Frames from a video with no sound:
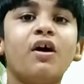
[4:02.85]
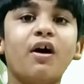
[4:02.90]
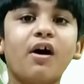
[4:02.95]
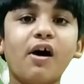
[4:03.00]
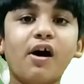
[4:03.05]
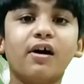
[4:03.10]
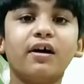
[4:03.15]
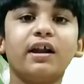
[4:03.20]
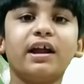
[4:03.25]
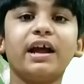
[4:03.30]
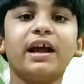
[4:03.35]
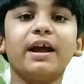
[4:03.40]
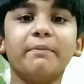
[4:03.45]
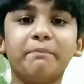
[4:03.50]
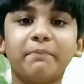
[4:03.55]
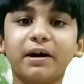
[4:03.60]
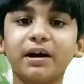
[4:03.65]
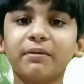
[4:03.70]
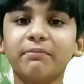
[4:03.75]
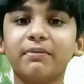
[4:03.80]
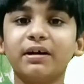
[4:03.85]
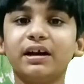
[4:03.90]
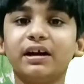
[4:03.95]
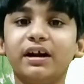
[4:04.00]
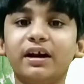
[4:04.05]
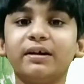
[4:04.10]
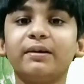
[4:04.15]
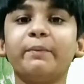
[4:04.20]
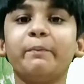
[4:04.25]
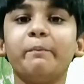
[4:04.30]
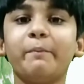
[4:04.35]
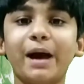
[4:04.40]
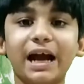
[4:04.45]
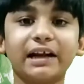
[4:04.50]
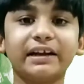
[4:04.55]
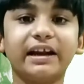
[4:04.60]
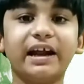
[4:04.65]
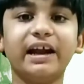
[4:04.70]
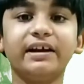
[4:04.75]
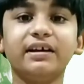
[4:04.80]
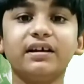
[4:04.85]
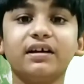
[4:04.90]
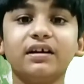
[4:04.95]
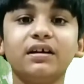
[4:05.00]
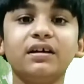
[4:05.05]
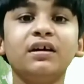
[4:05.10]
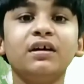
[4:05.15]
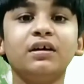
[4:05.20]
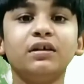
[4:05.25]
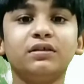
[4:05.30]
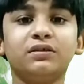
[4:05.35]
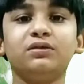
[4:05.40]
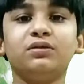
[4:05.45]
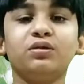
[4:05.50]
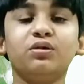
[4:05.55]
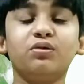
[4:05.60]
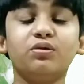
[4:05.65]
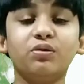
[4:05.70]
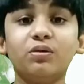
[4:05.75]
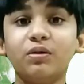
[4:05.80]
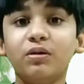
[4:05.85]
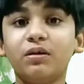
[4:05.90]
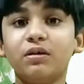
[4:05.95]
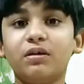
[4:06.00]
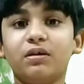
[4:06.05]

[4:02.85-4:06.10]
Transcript: or a permanent magnet through